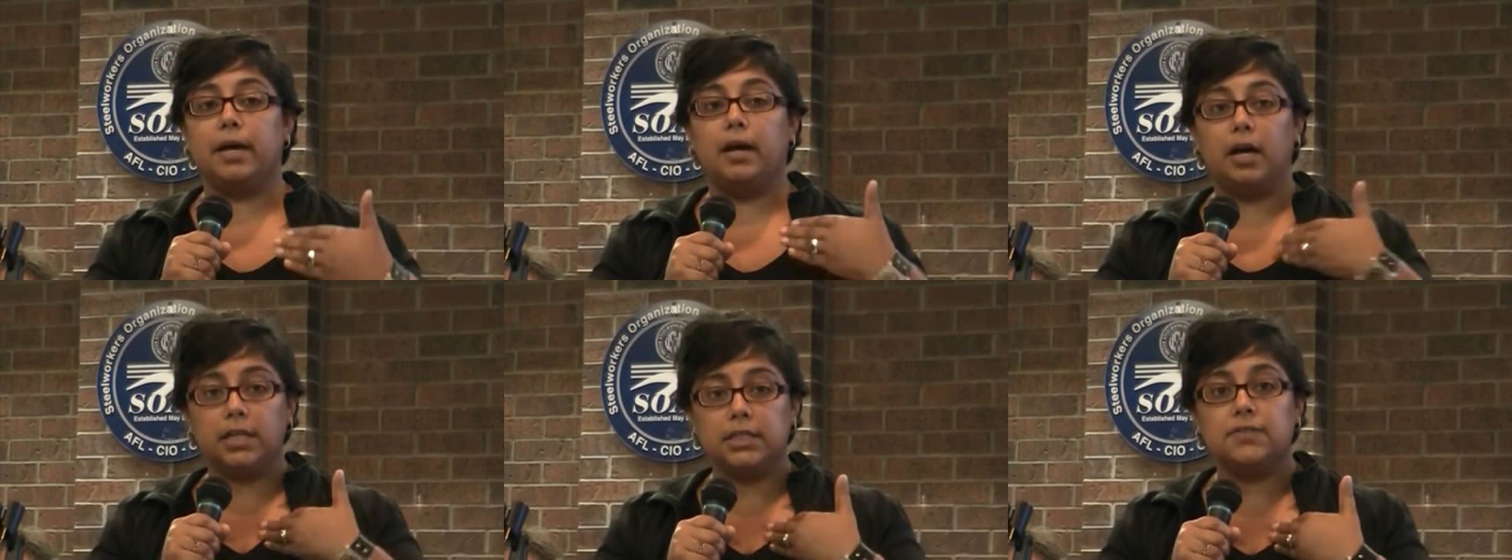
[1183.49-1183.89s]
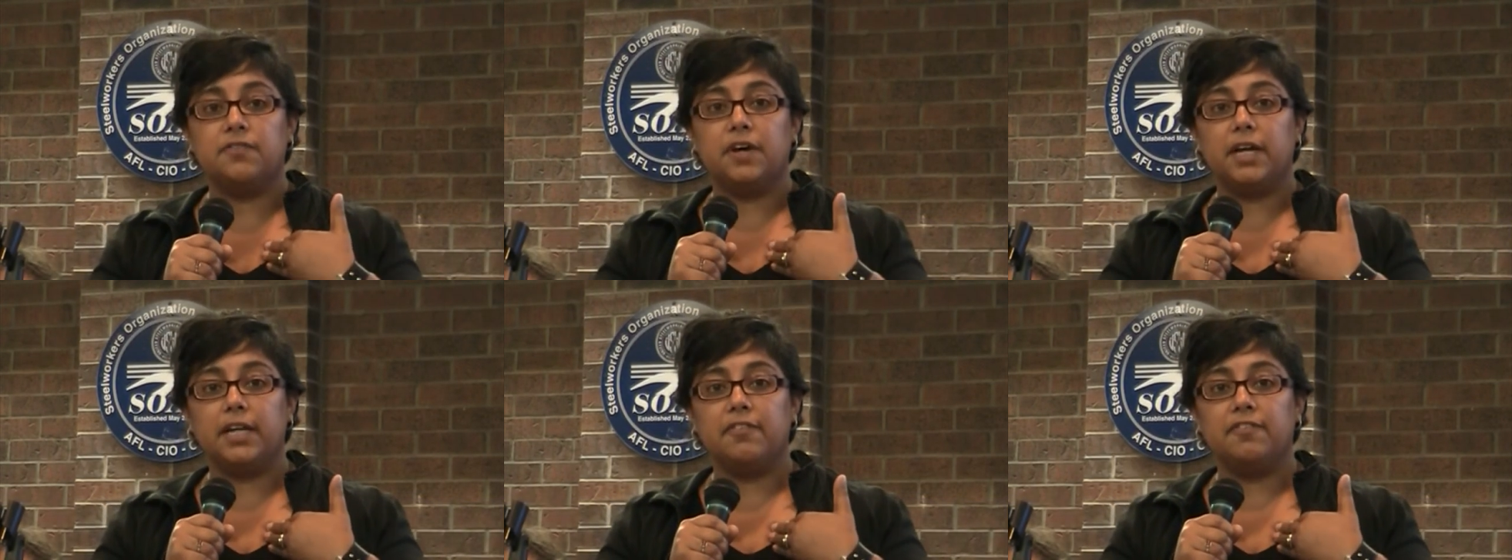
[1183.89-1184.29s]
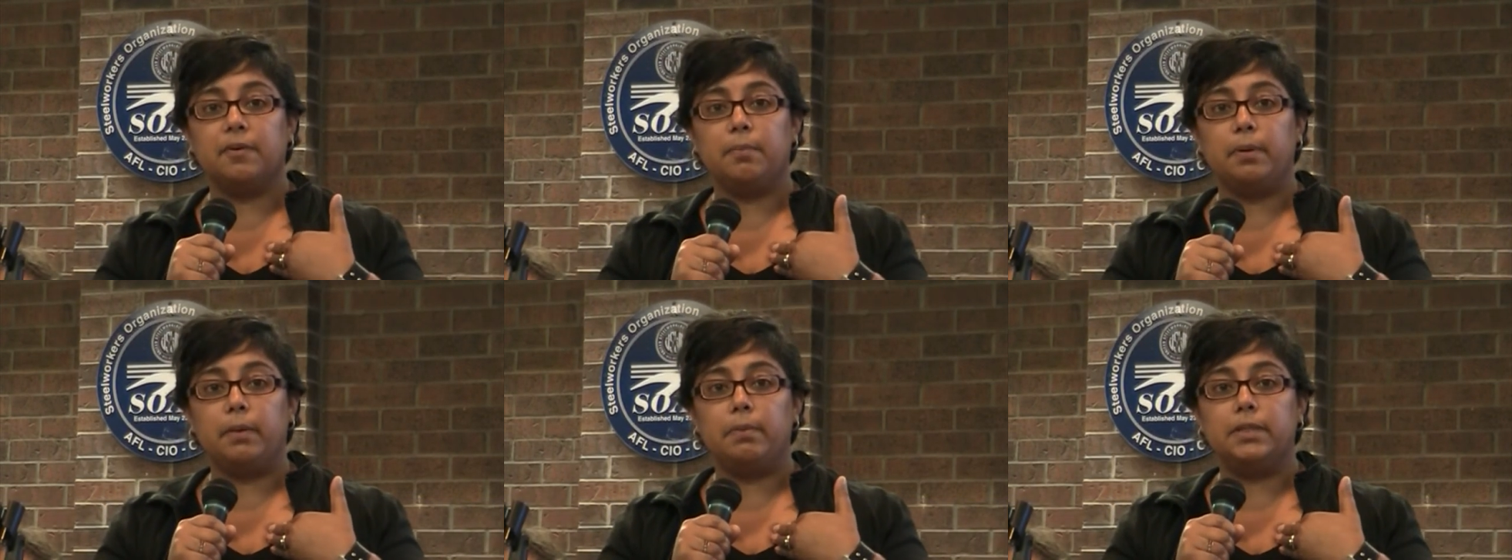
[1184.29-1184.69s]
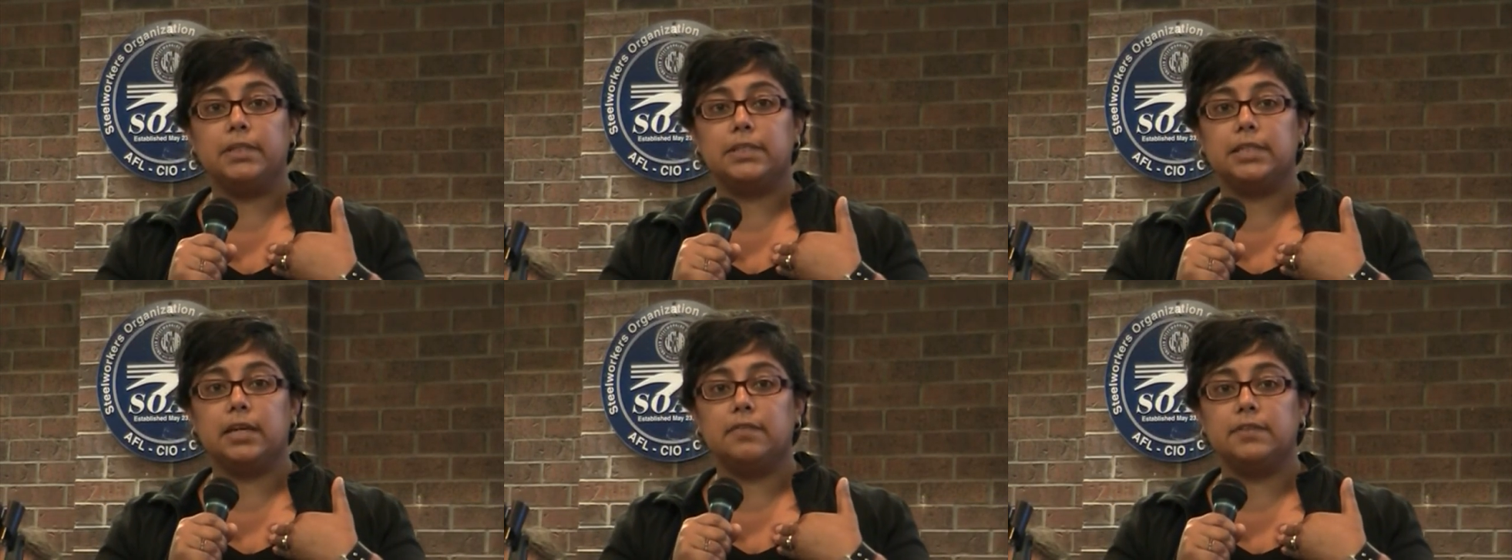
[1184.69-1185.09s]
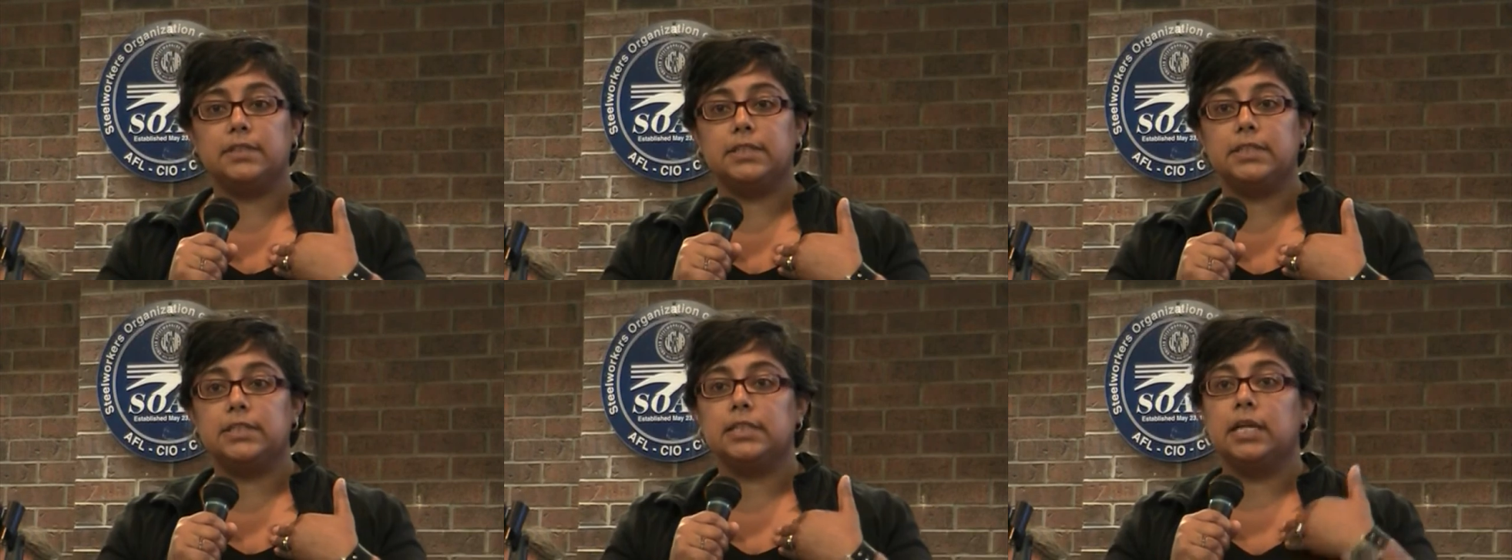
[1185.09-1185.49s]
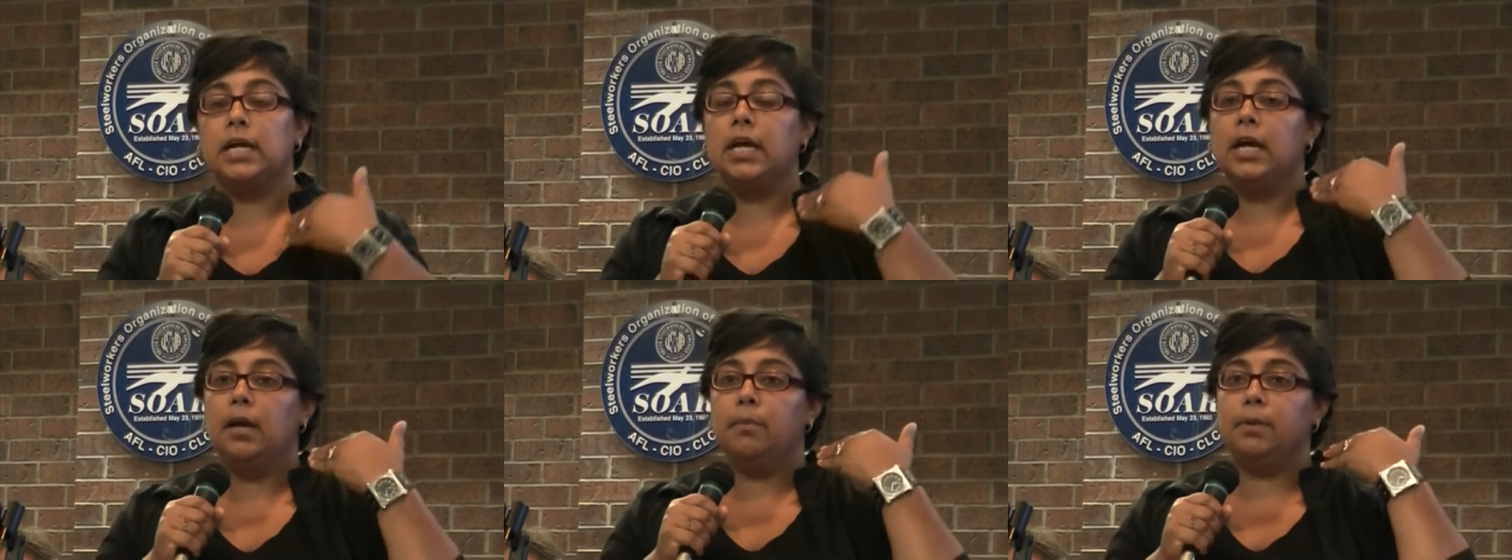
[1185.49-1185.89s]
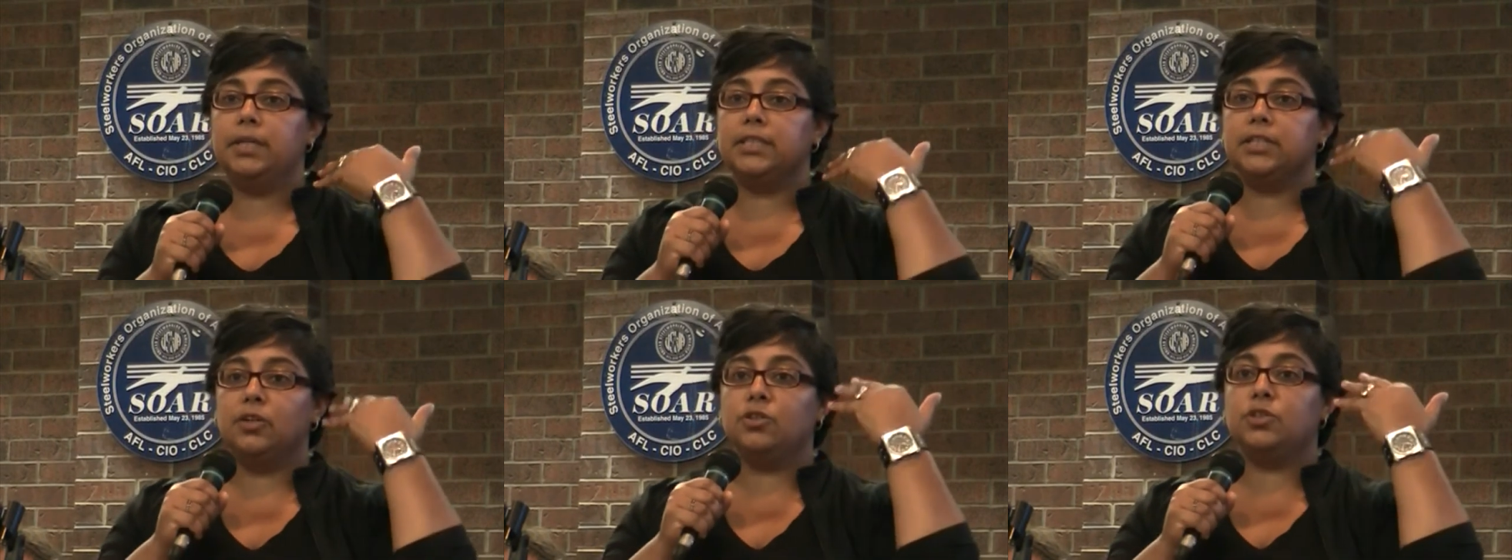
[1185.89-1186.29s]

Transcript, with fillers: because it's about us fighting for public services,